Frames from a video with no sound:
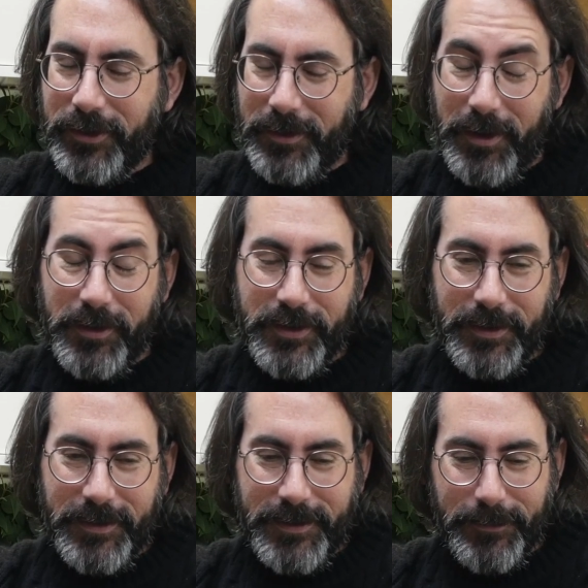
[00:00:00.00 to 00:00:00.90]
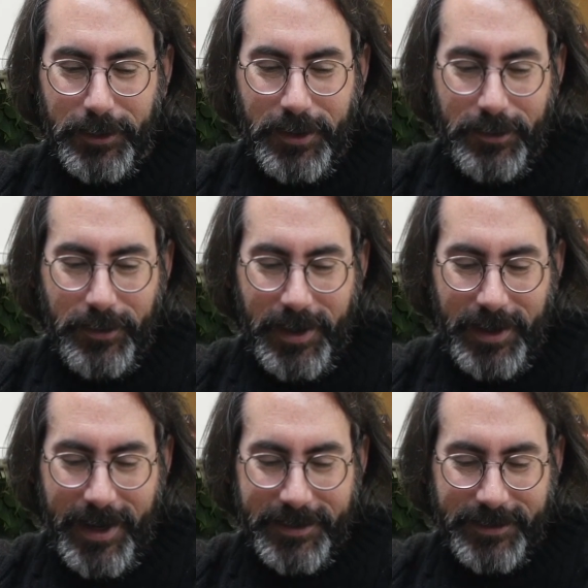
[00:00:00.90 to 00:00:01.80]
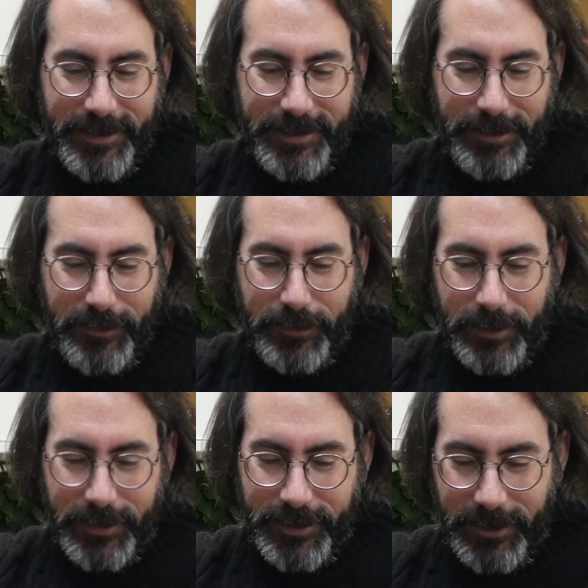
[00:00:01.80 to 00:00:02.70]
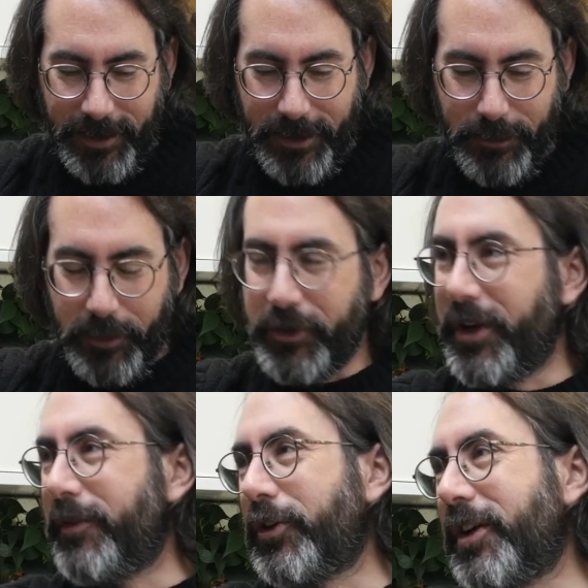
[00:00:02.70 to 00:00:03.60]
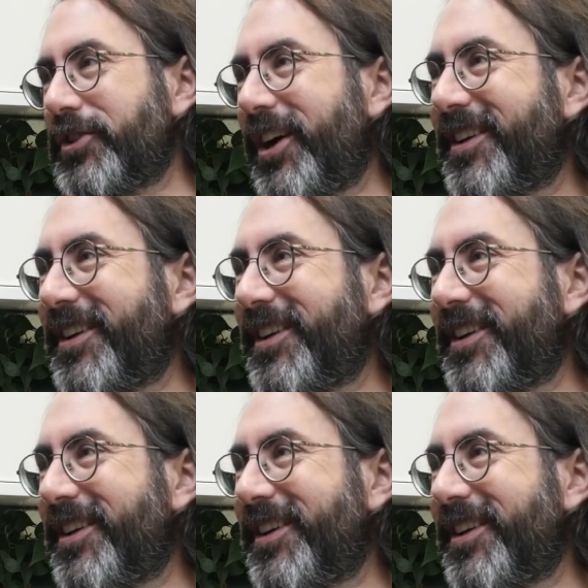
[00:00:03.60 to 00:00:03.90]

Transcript: My pleasure. No, it's when you asked, I said, of course. You know, I knew we were going to have a great